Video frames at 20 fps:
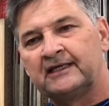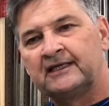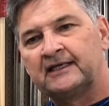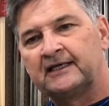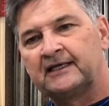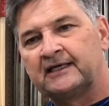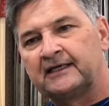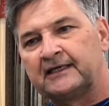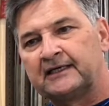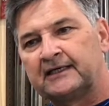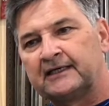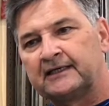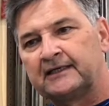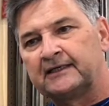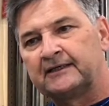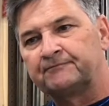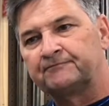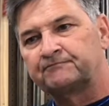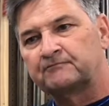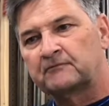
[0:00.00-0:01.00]

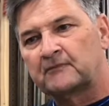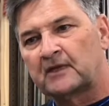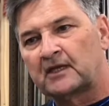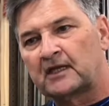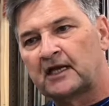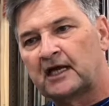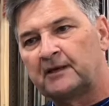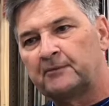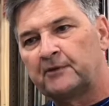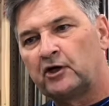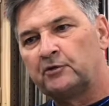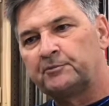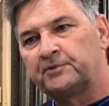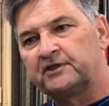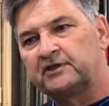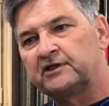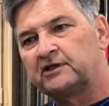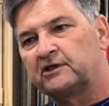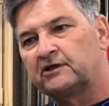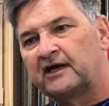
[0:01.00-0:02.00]
I'm hoping
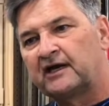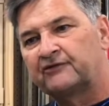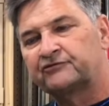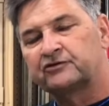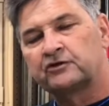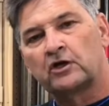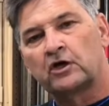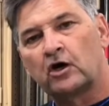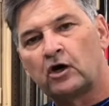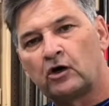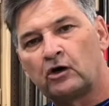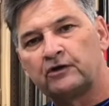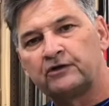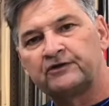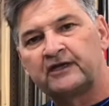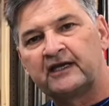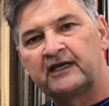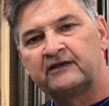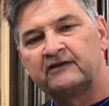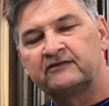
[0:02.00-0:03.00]
here after the
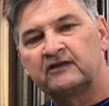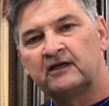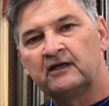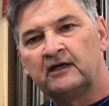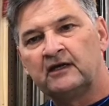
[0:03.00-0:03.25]
holidays